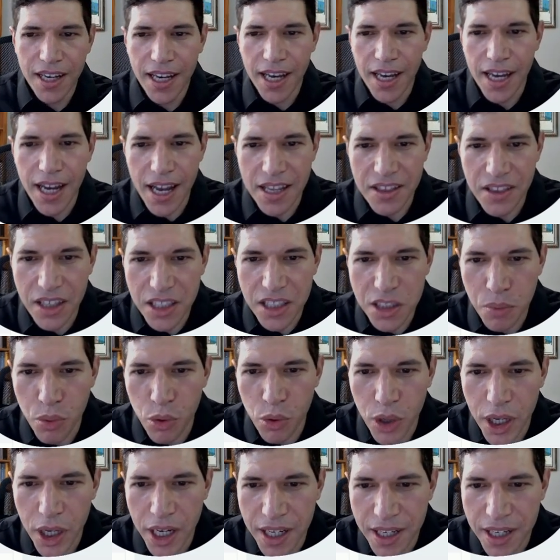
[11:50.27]
And at this
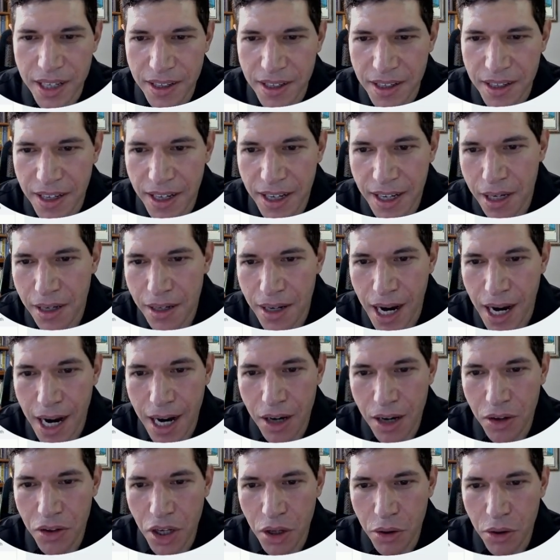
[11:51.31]
point, I
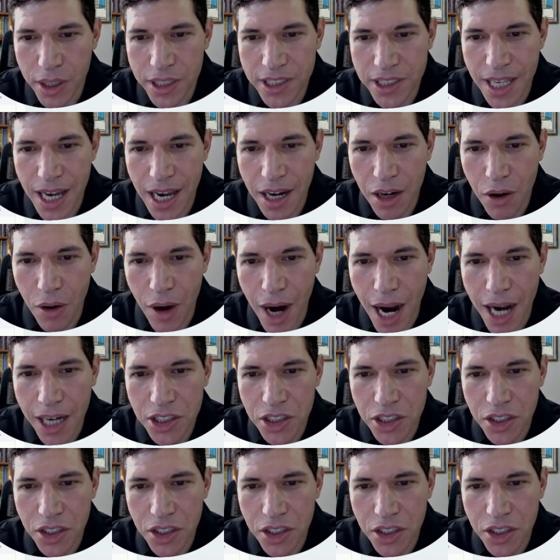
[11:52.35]
don't know, is that a crash?